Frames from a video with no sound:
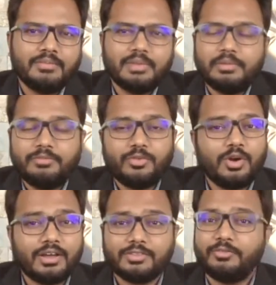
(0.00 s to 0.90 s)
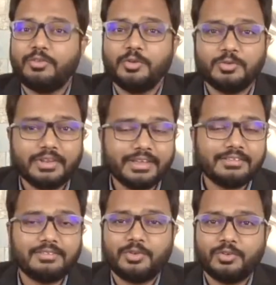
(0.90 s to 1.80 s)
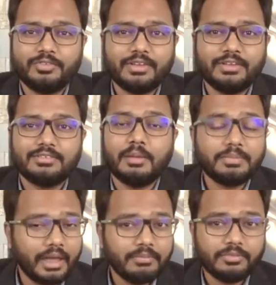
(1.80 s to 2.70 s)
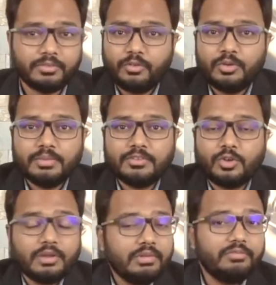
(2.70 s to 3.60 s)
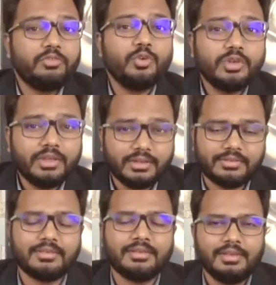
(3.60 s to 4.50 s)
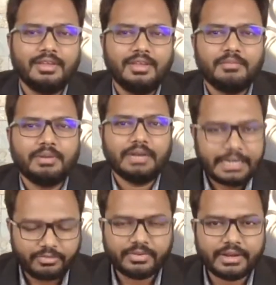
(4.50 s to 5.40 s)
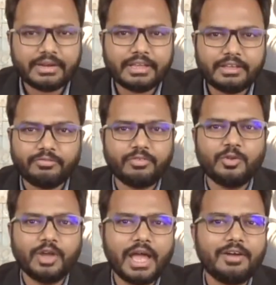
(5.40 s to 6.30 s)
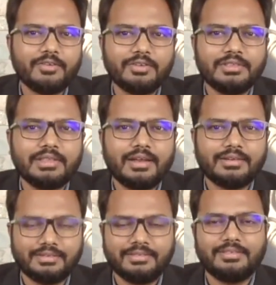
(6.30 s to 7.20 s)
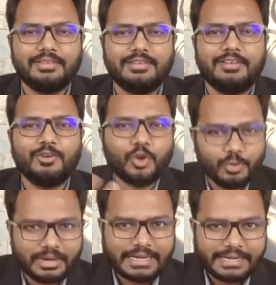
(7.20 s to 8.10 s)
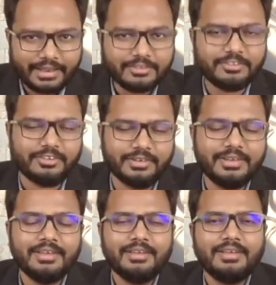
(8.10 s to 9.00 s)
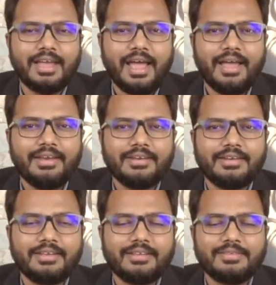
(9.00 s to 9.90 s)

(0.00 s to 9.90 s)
Maybe few hours, few days, few weeks, sometimes few months, or even few years. But definitely, if you have that noble intention, and